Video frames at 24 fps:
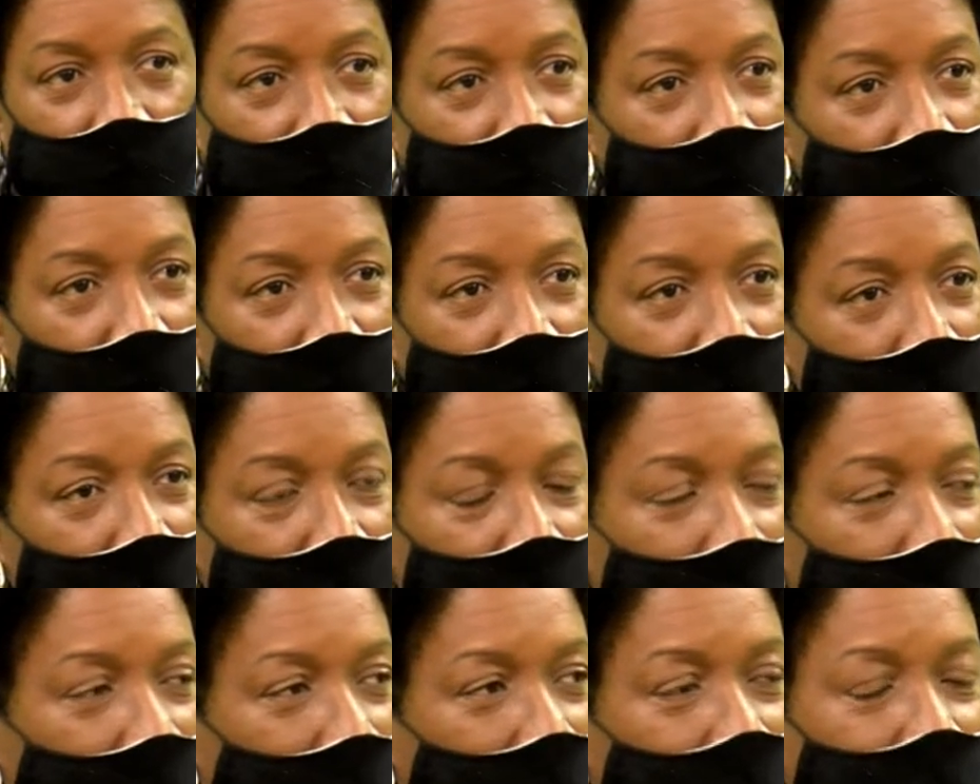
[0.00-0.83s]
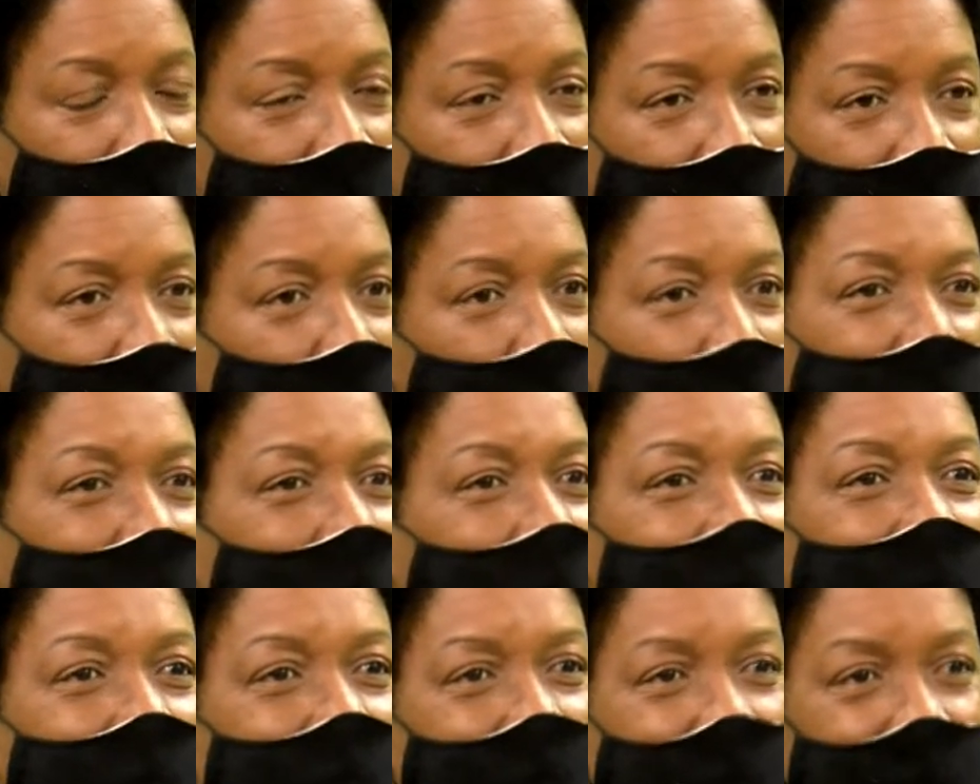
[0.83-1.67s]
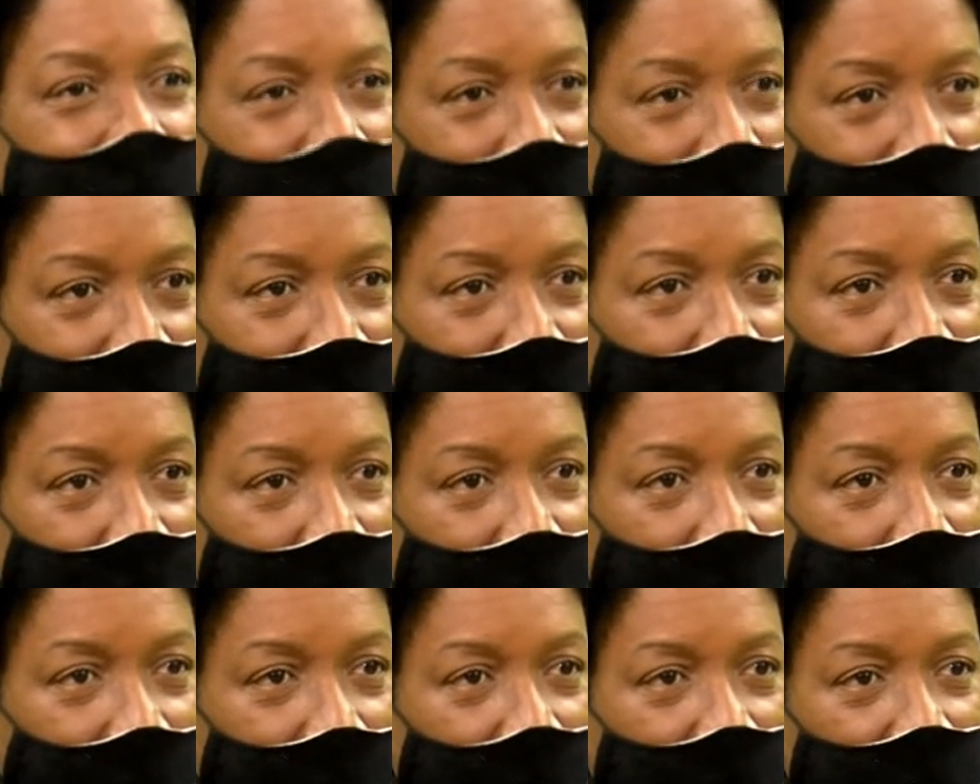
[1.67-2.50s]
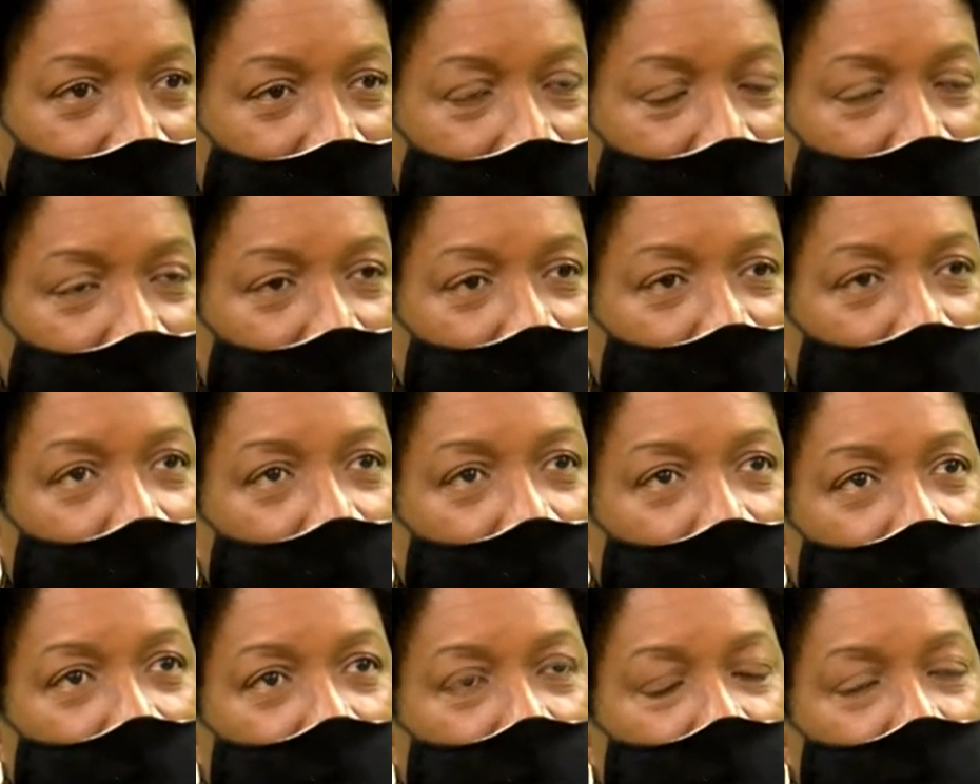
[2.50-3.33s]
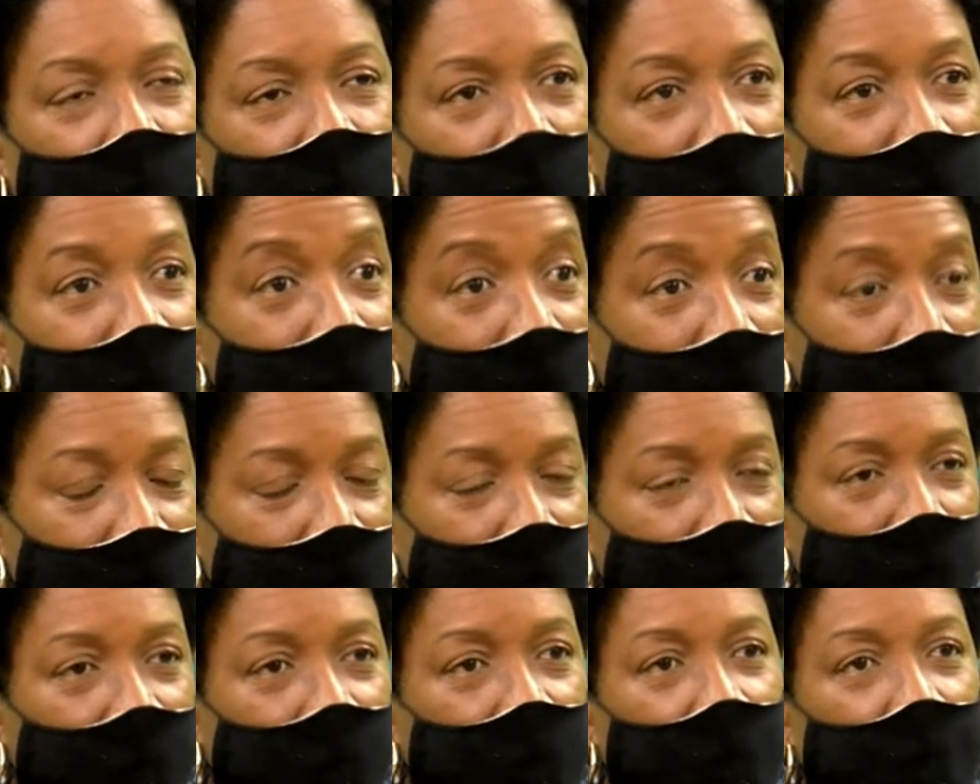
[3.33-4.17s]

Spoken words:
would not yield anything positive.